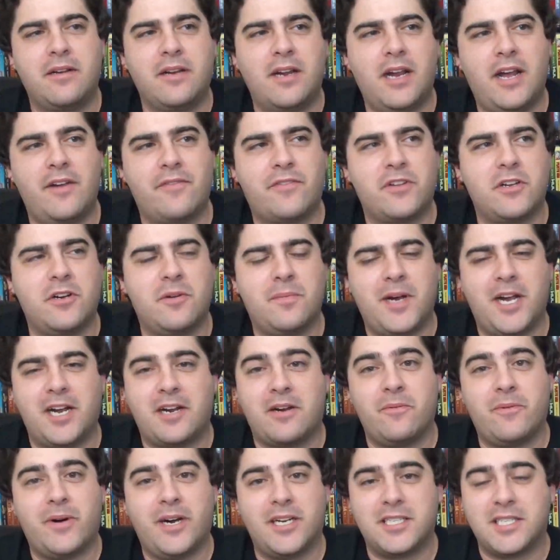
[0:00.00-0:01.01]
have to go
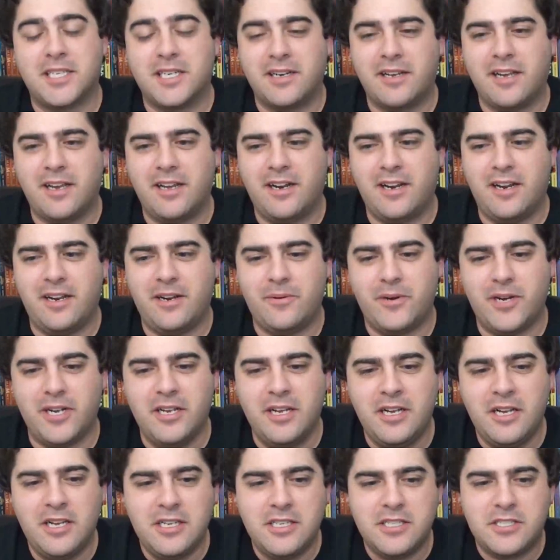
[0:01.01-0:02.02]
back and watch it again anyway.
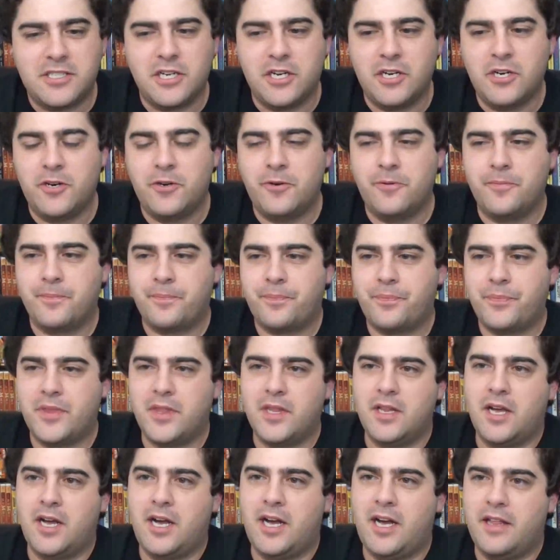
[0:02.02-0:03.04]
So
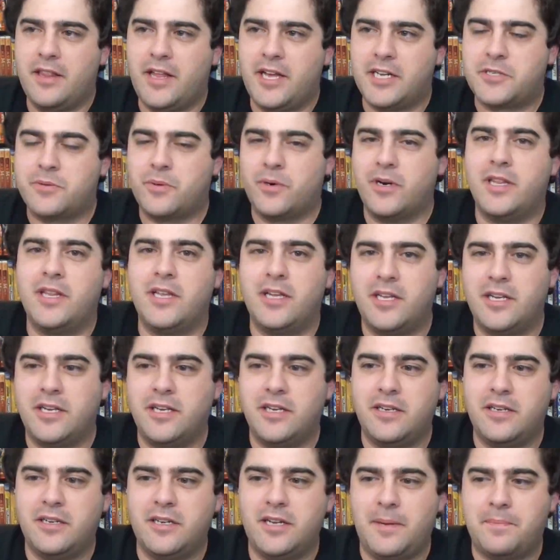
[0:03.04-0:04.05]
that's where
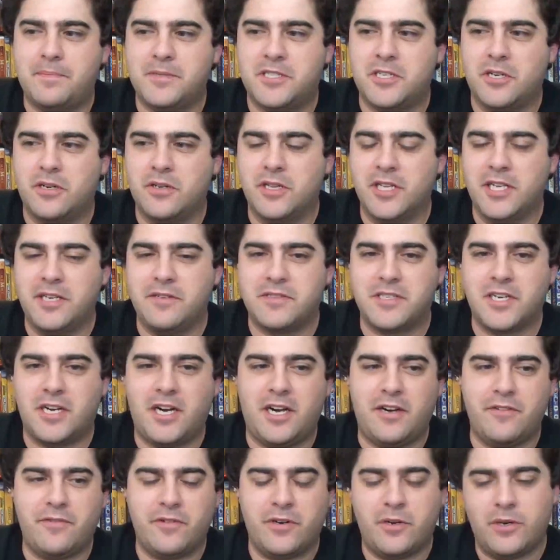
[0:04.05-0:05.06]
the episode leaves
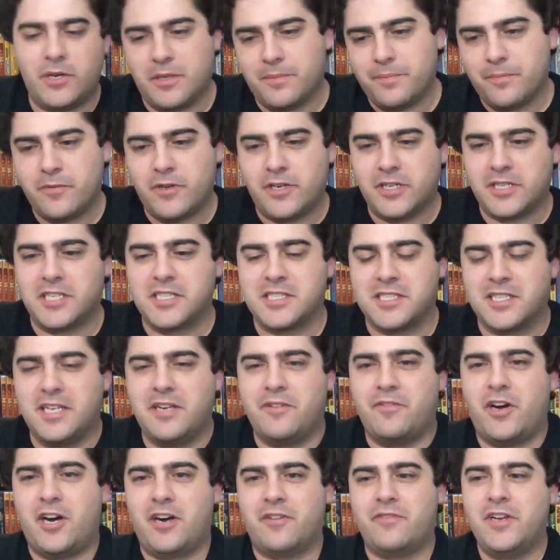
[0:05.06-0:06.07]
off. Well, it doesn't
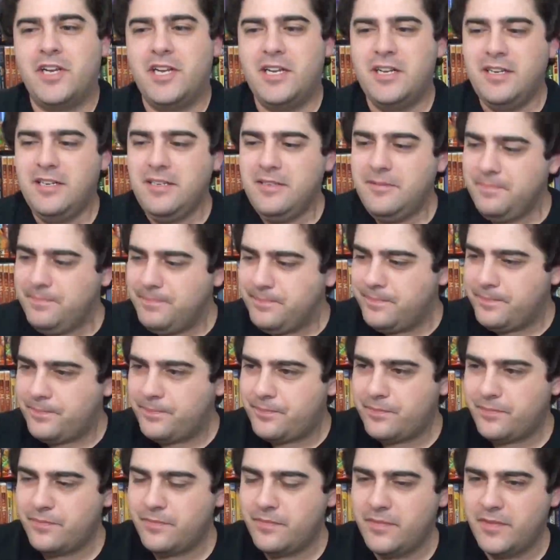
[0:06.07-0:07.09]
leave off.
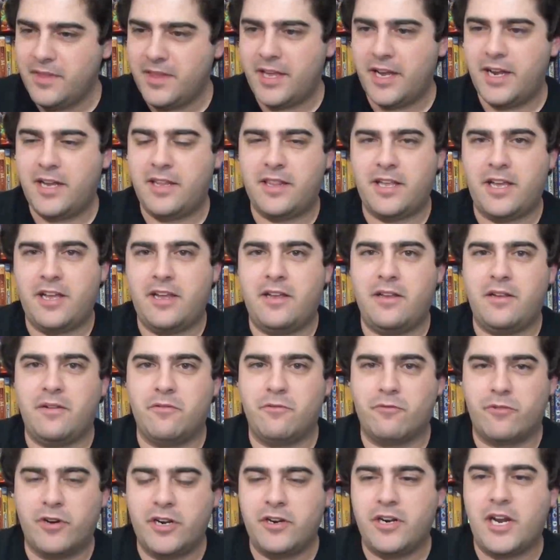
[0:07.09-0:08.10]
they
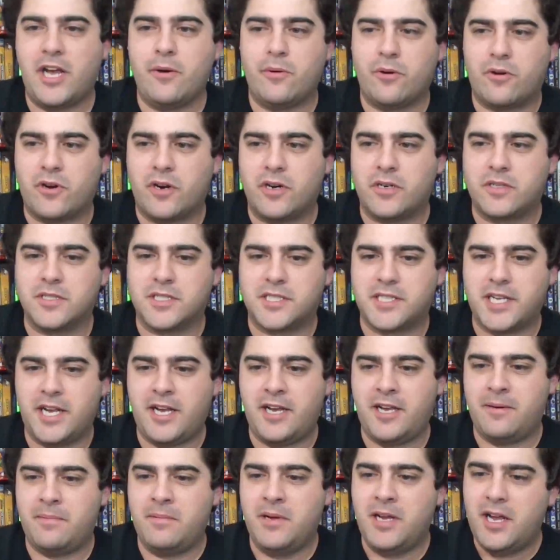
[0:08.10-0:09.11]
reunite with Grunkle
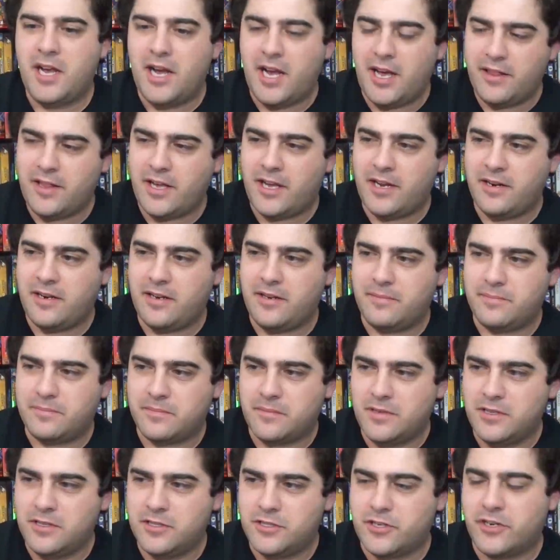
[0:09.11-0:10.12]
Stan, and then
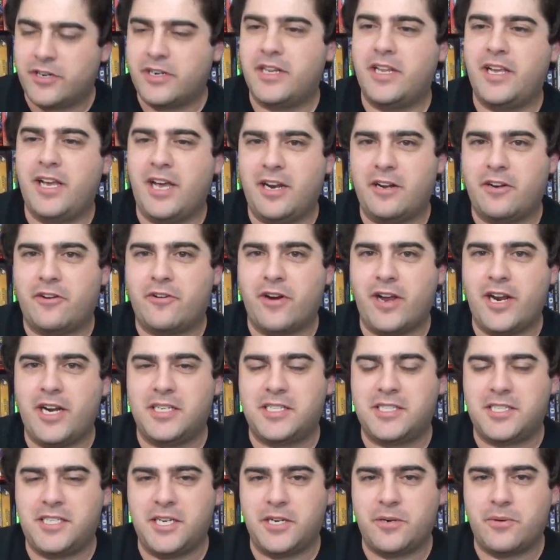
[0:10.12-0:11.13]
during the end
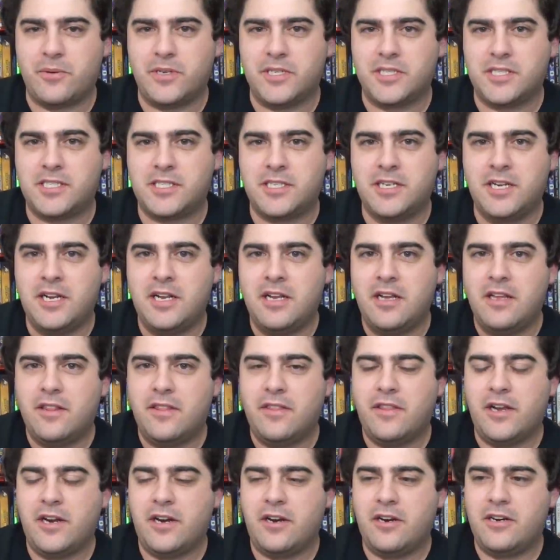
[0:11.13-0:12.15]
credit sequence,
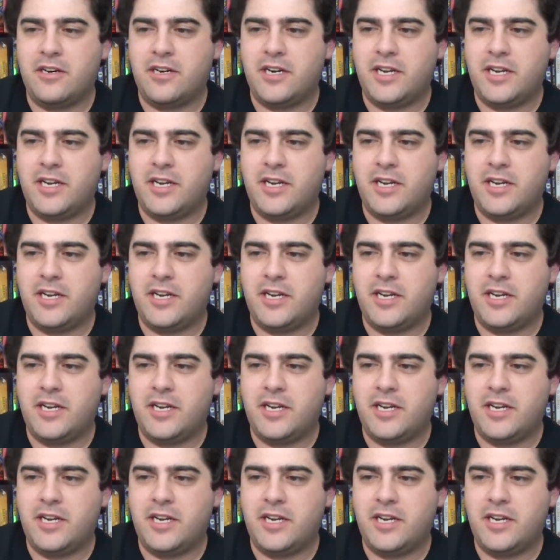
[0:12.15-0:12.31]
there